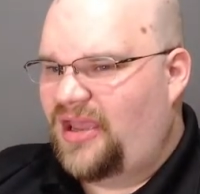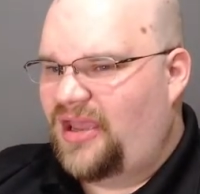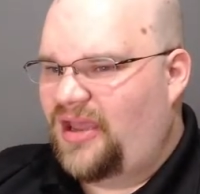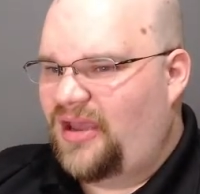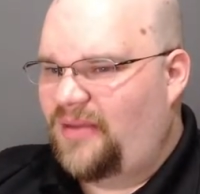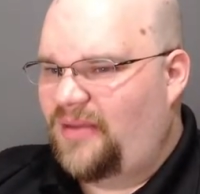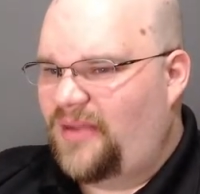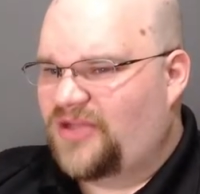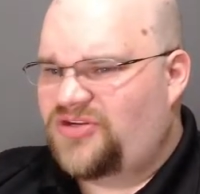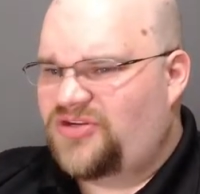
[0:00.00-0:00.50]

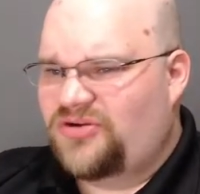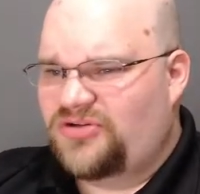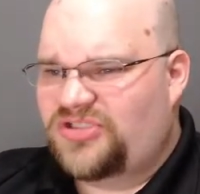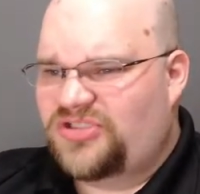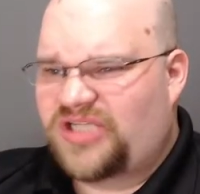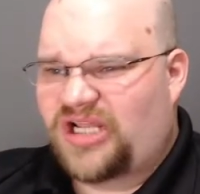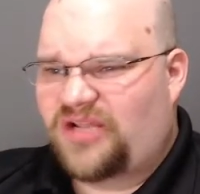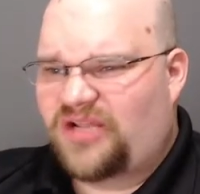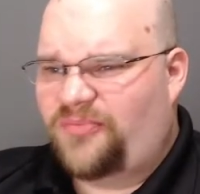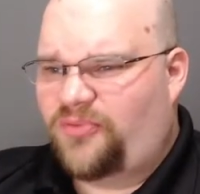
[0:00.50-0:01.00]
I chose
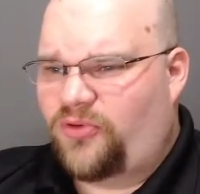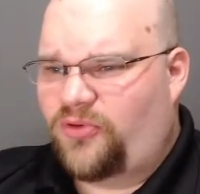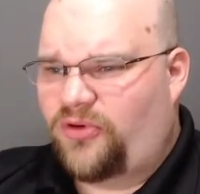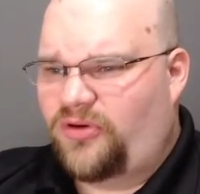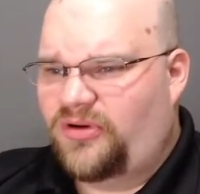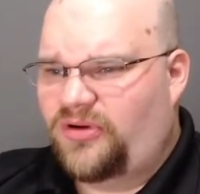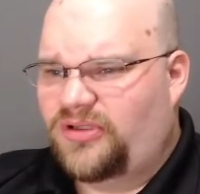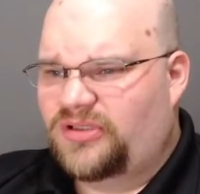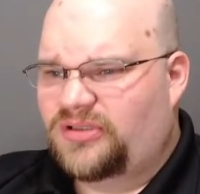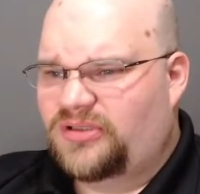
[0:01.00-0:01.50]

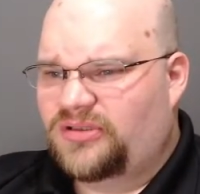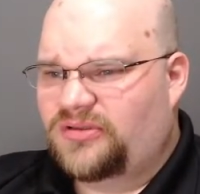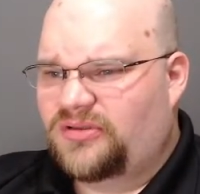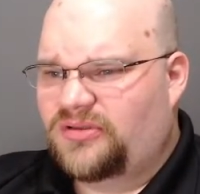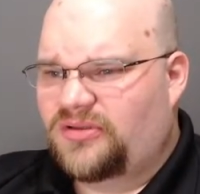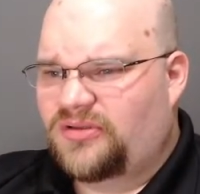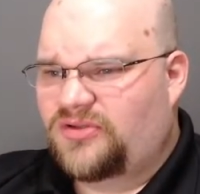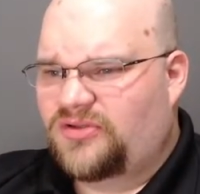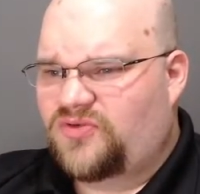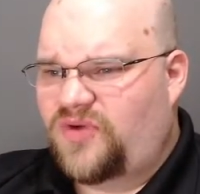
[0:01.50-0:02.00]
teleport,
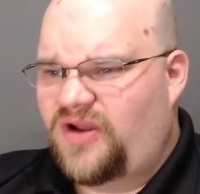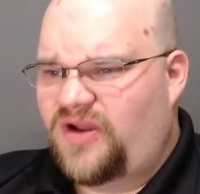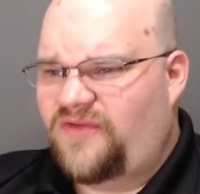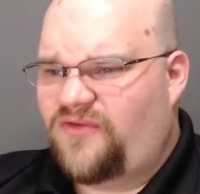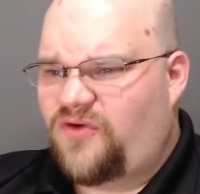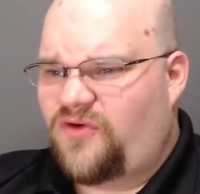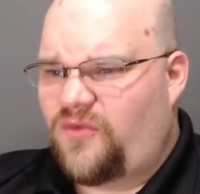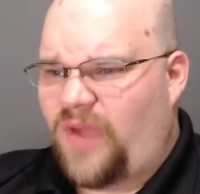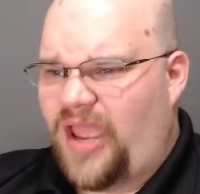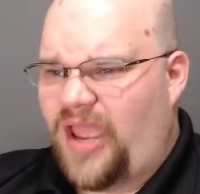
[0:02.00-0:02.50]

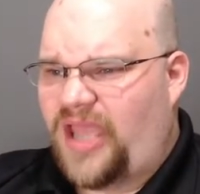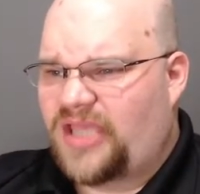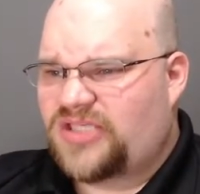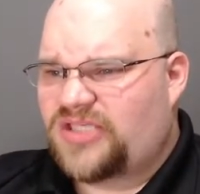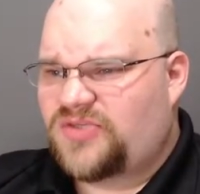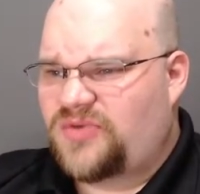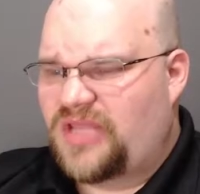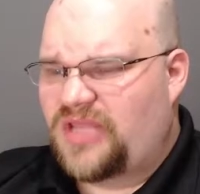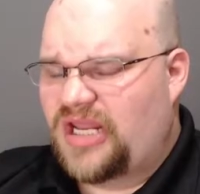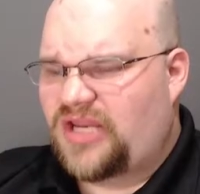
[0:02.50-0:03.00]
24
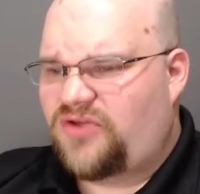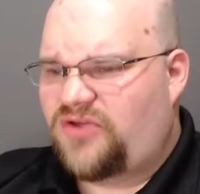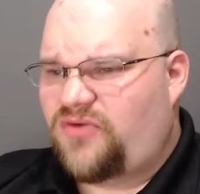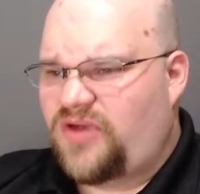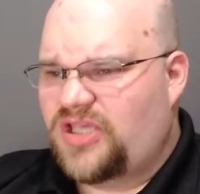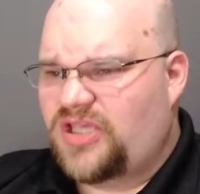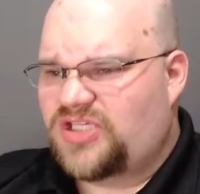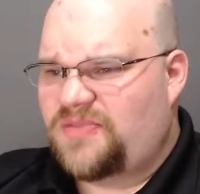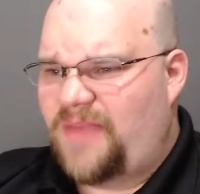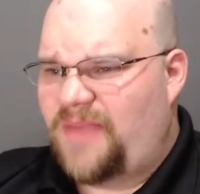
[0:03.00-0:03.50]
ranks with
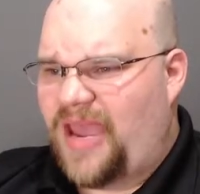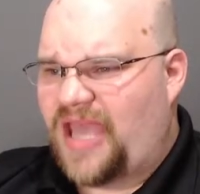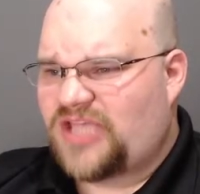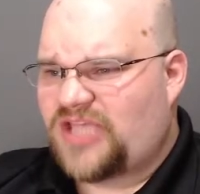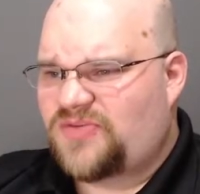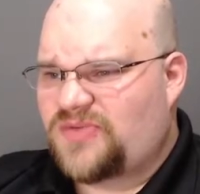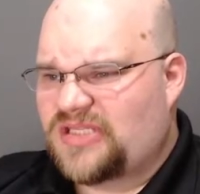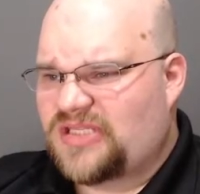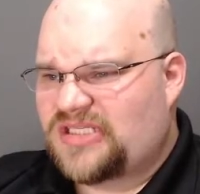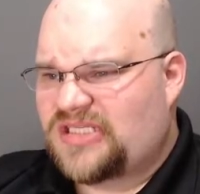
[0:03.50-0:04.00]
increased
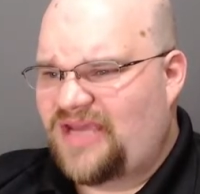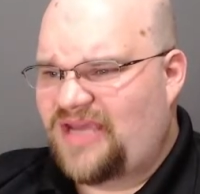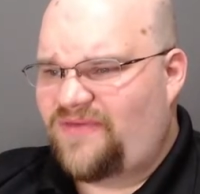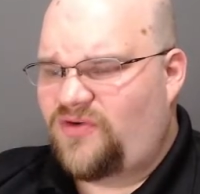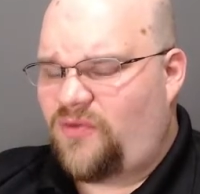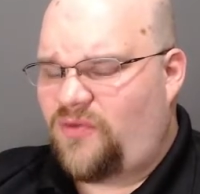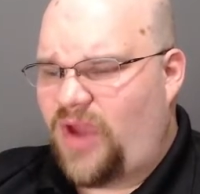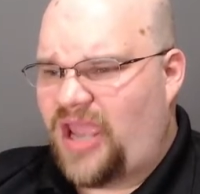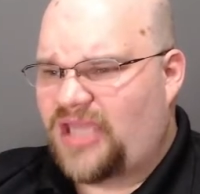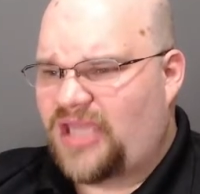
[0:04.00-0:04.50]
mass with
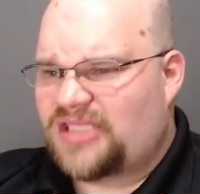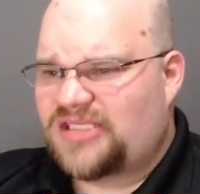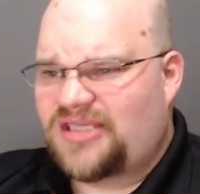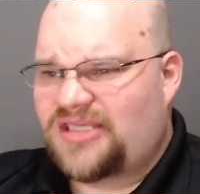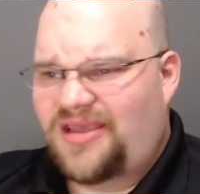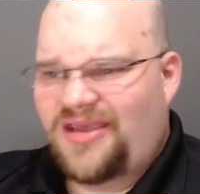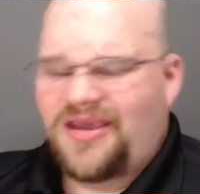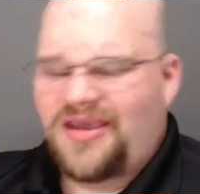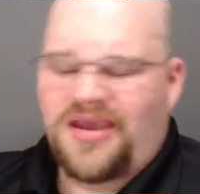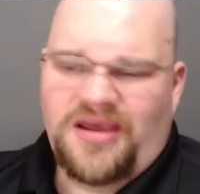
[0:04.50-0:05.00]
7
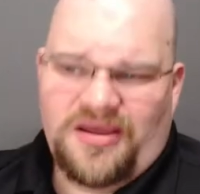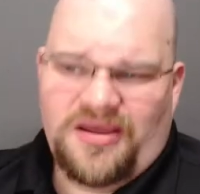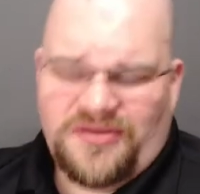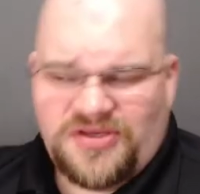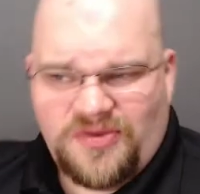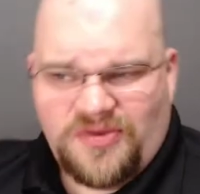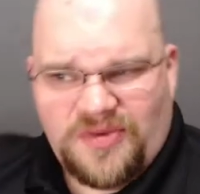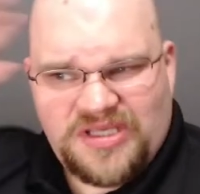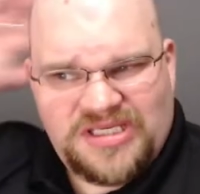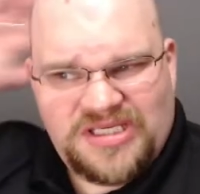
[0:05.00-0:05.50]
ranks.
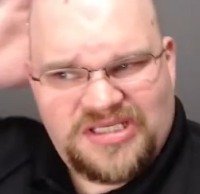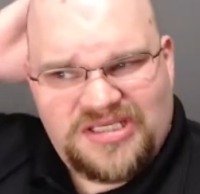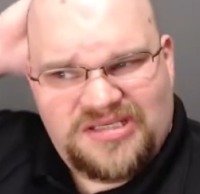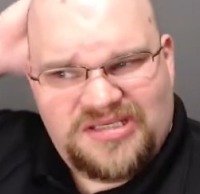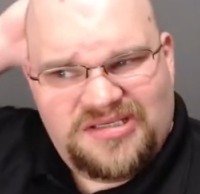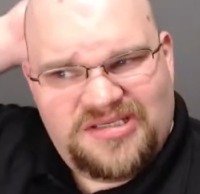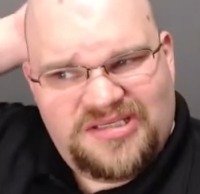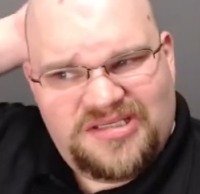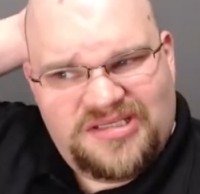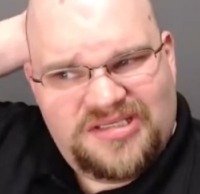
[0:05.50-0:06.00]
So with
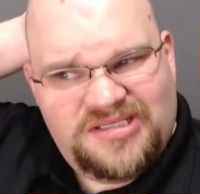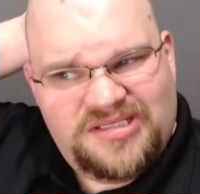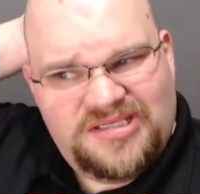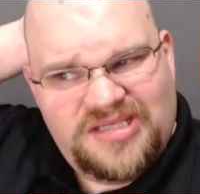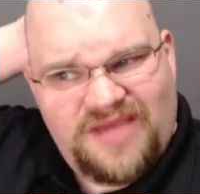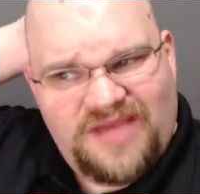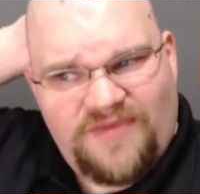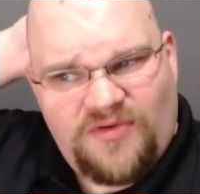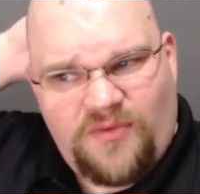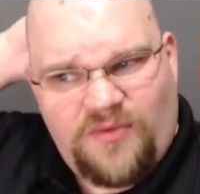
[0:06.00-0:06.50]

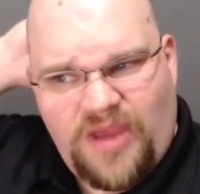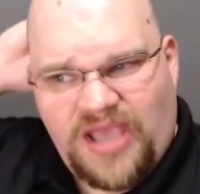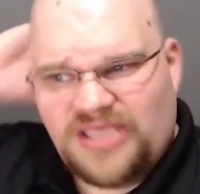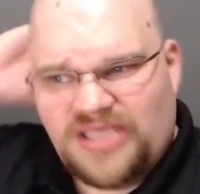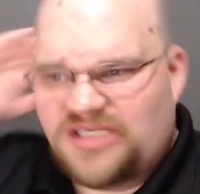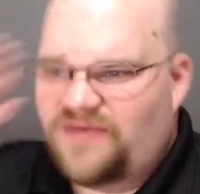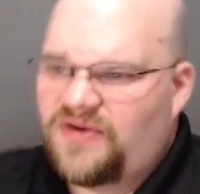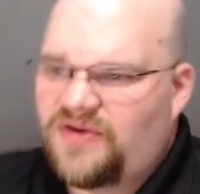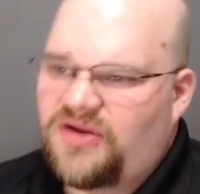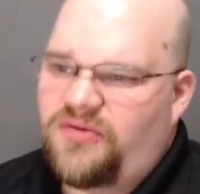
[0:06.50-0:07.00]
7
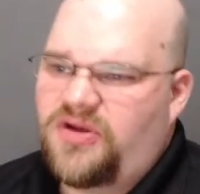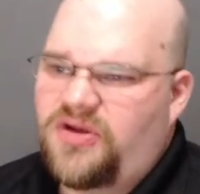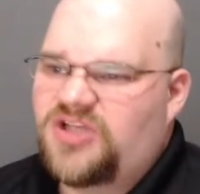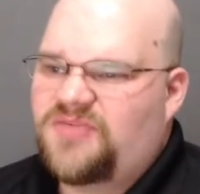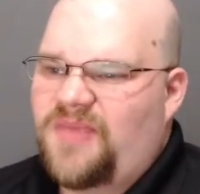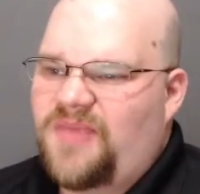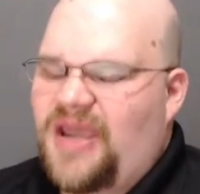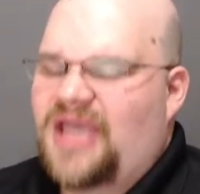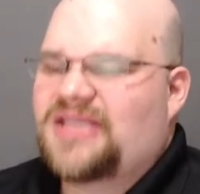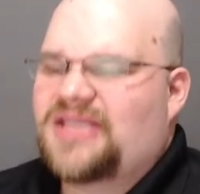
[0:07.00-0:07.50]
ranks of
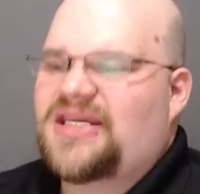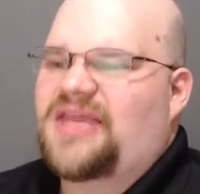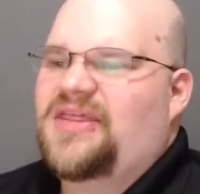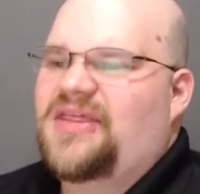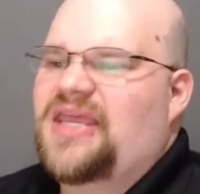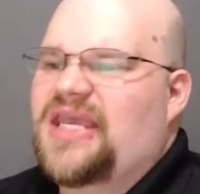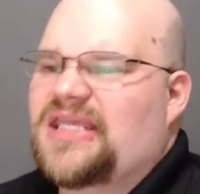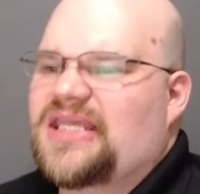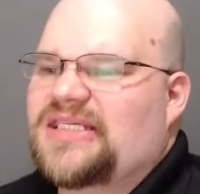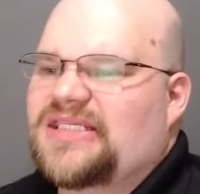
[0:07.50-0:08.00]
increased mass, I
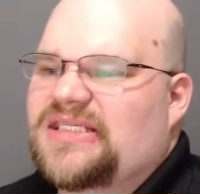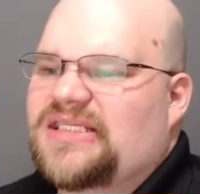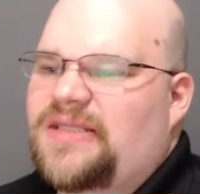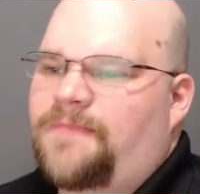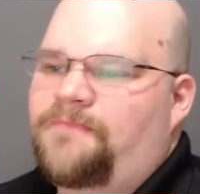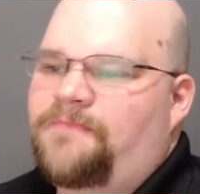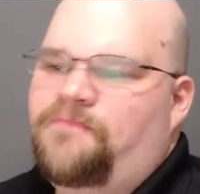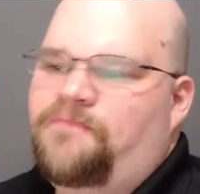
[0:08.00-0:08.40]
think it's